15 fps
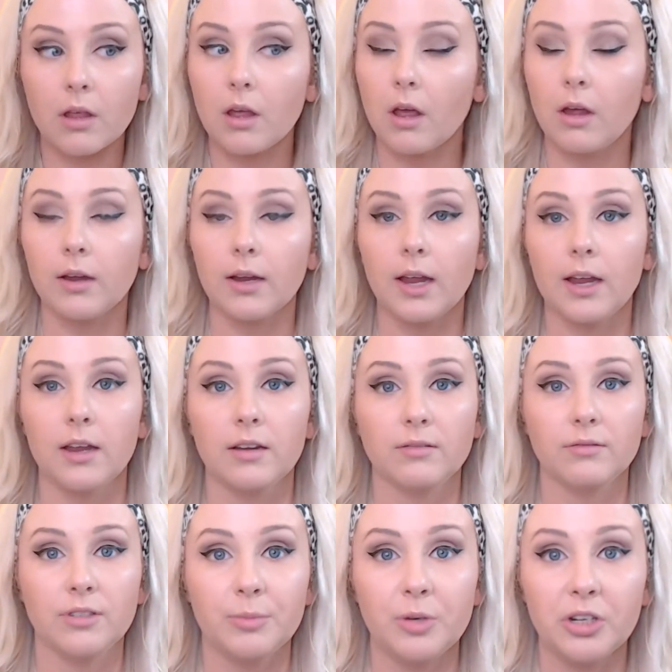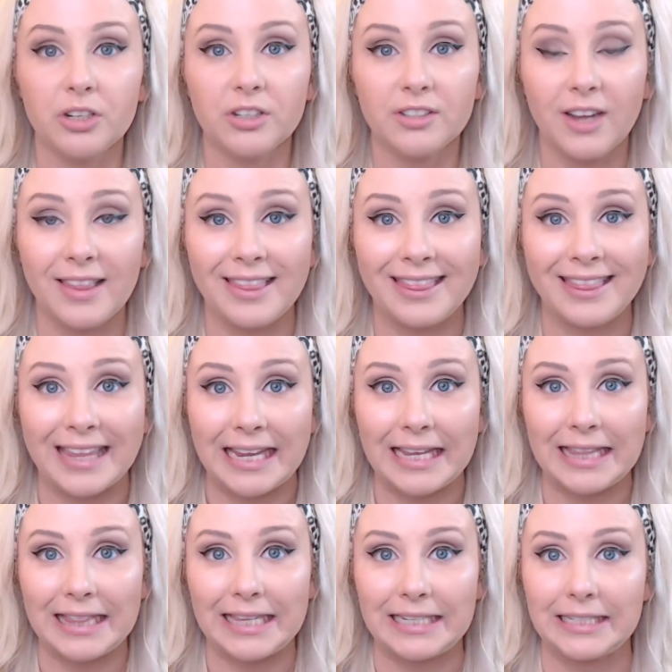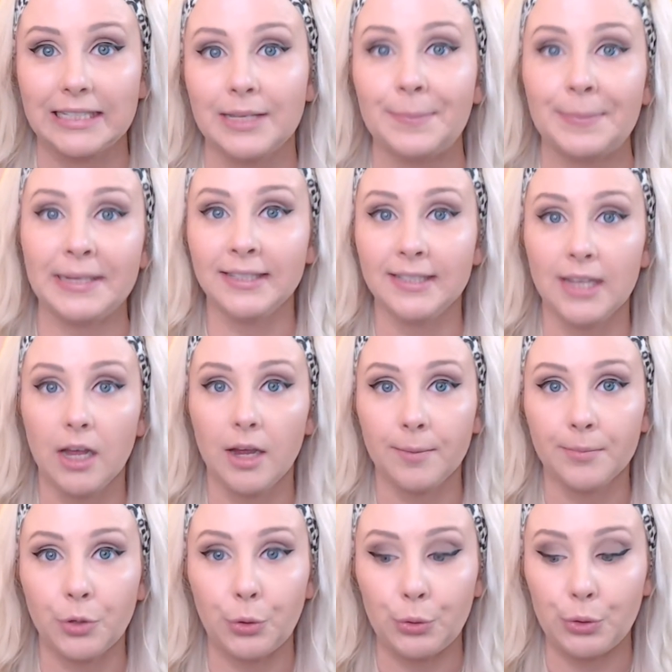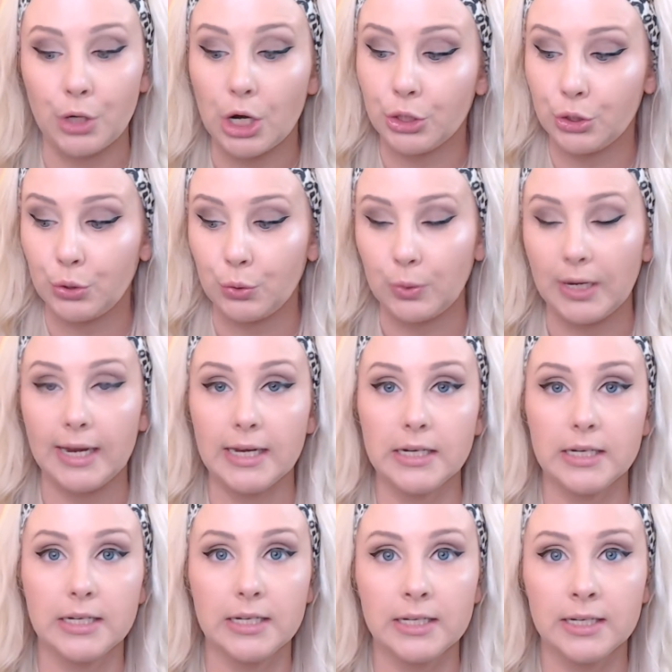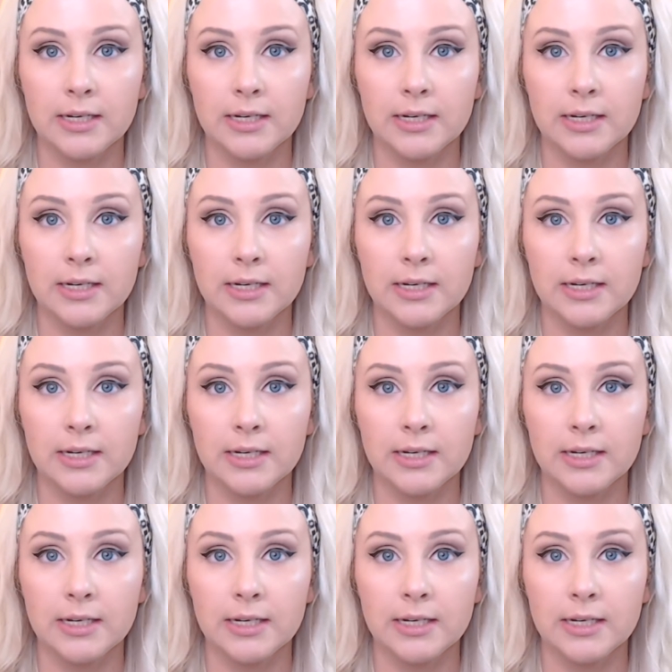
Okay, to be honest, I think this is the best that I'm going to get.